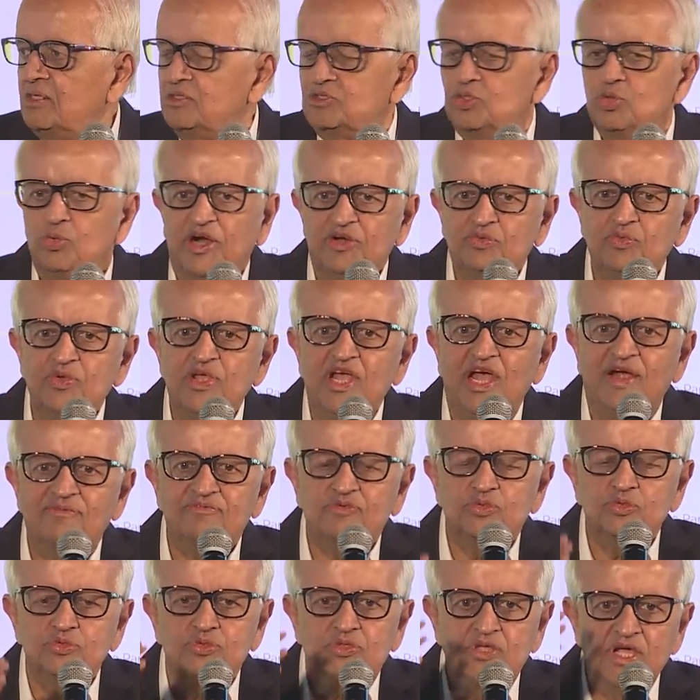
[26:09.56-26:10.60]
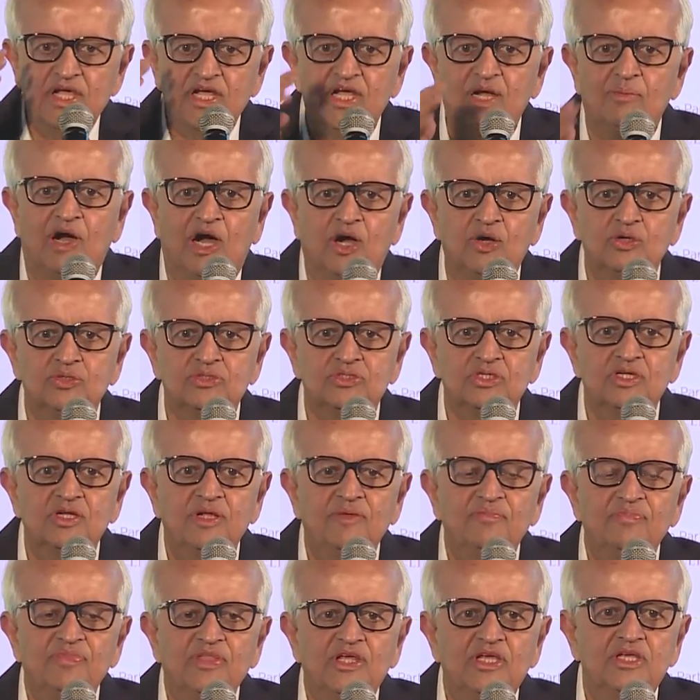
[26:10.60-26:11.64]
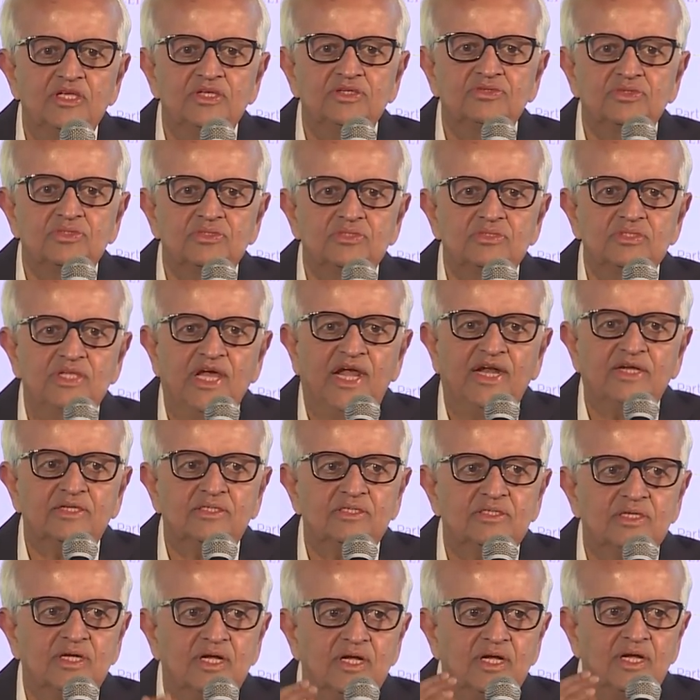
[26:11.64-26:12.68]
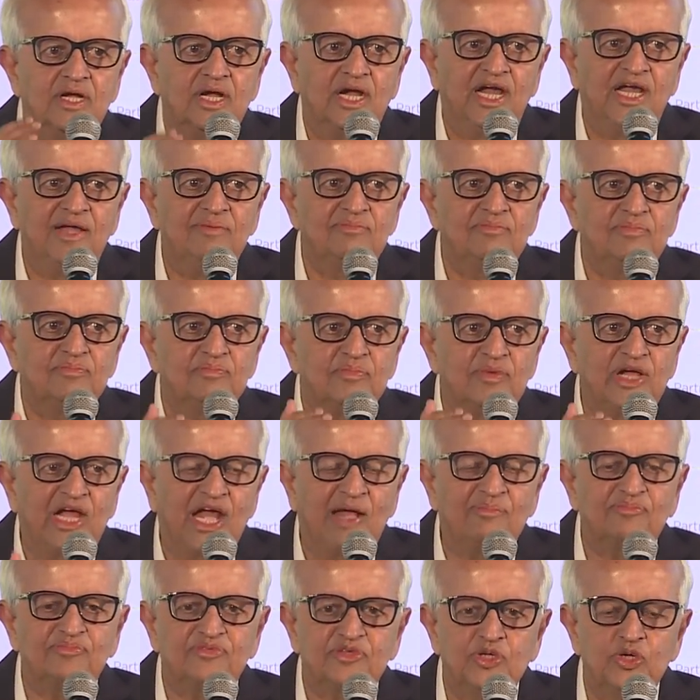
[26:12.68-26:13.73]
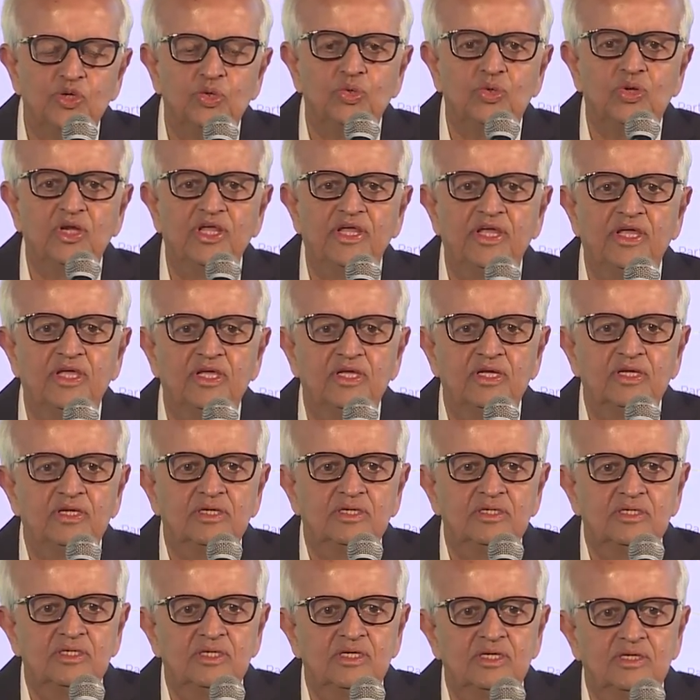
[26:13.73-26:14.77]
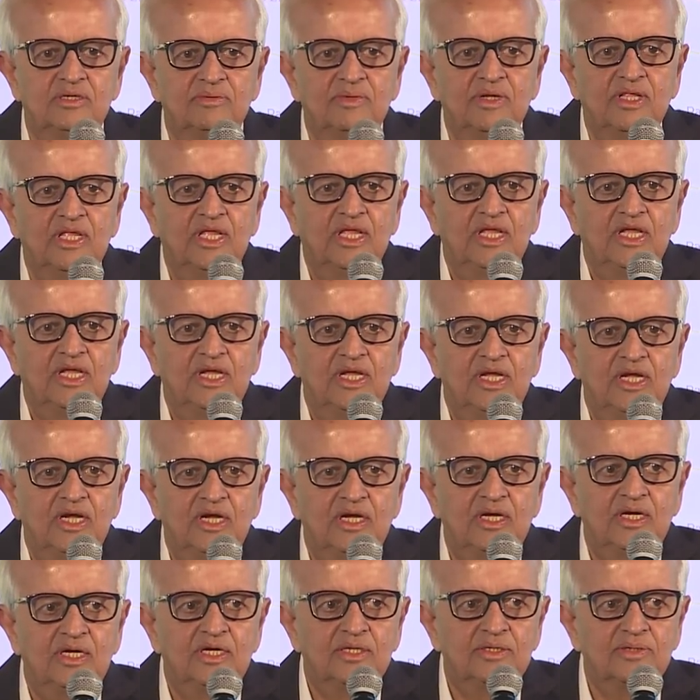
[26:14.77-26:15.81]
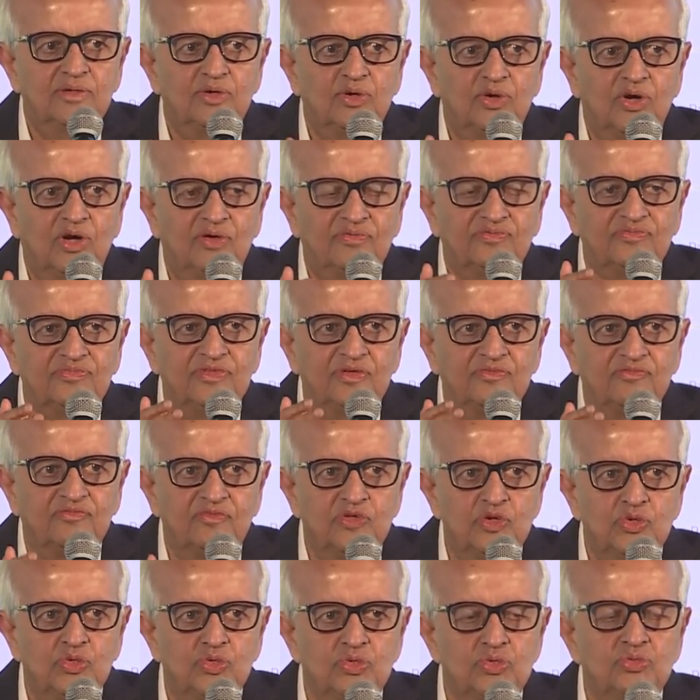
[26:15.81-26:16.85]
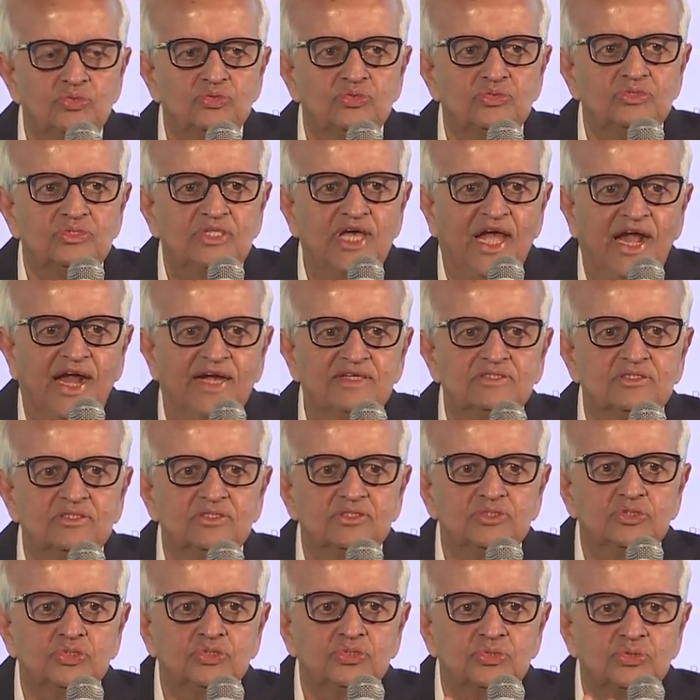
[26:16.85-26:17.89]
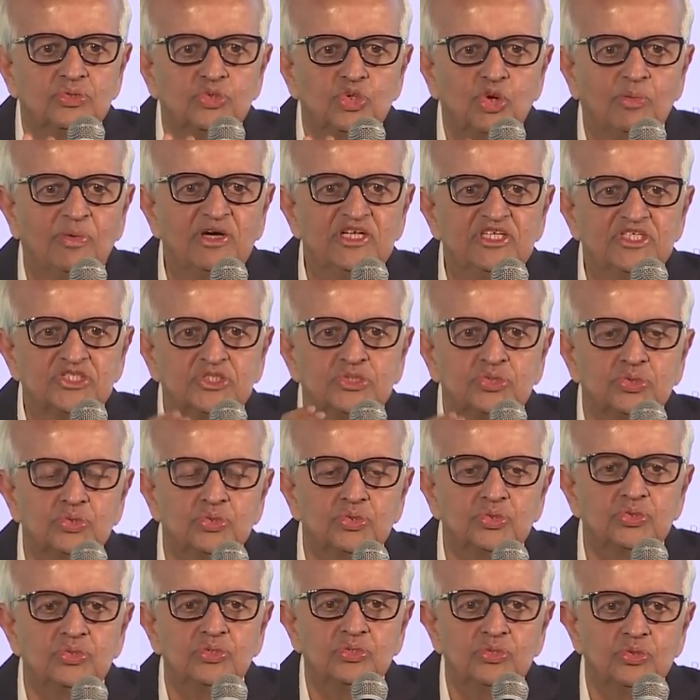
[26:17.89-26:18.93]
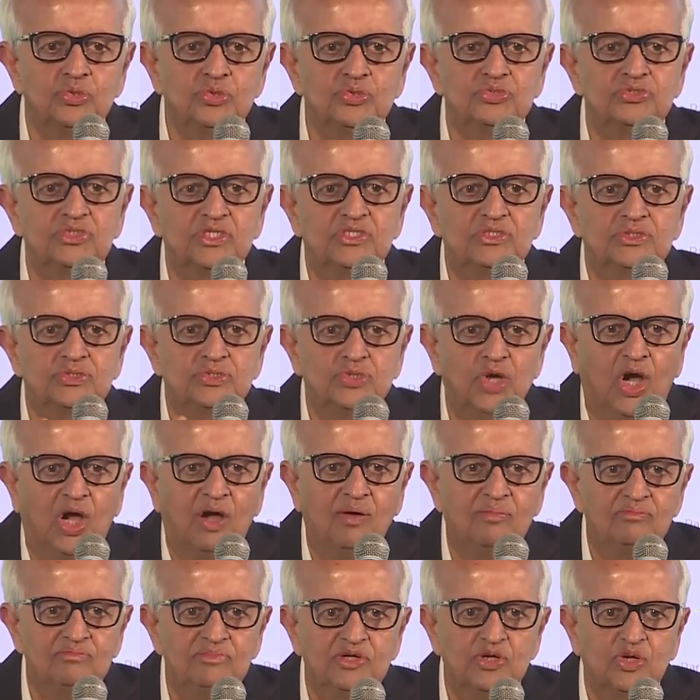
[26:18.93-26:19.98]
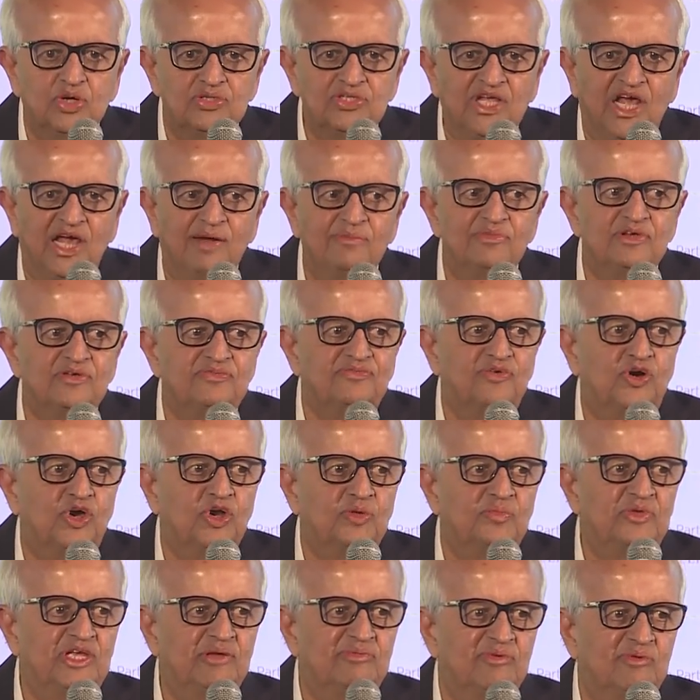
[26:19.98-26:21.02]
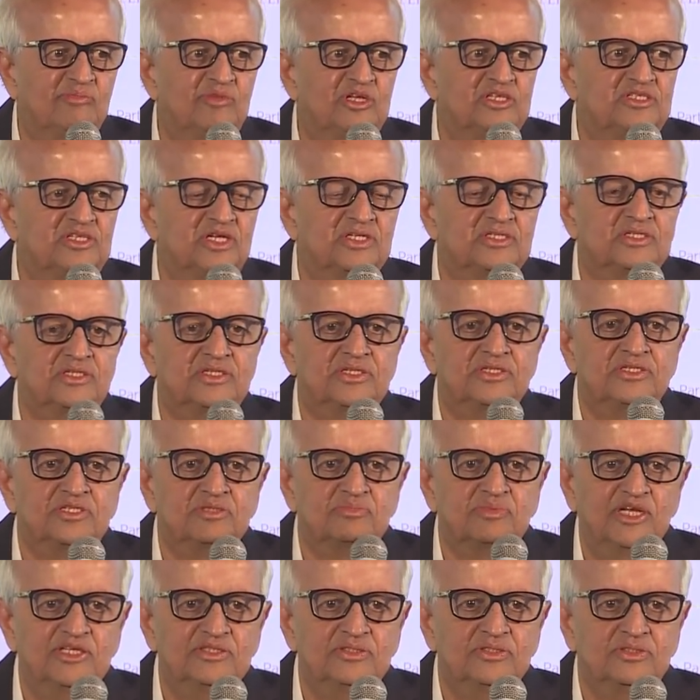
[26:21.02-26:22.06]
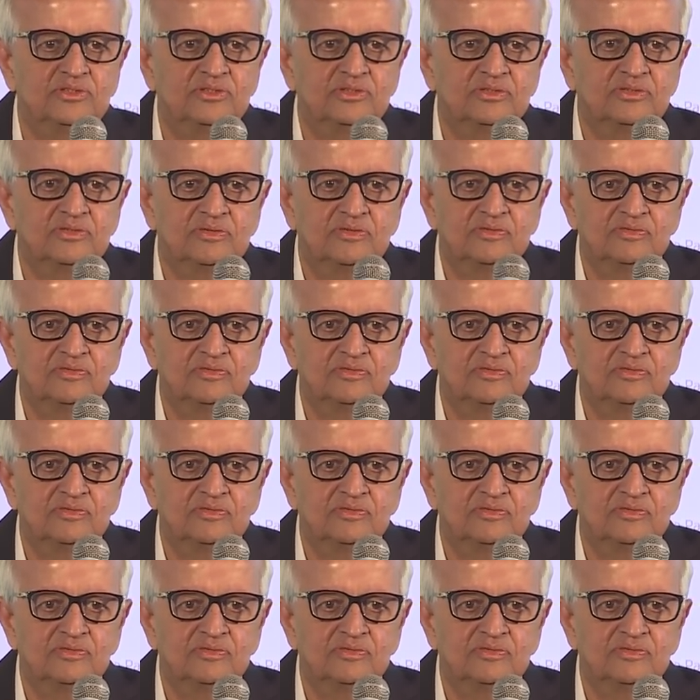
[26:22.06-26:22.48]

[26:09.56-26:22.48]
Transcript: So what we have to think about is that I am absolutely uh, uh, of the view that you, nobody should lose a job because I am reforming a public sector enterprise.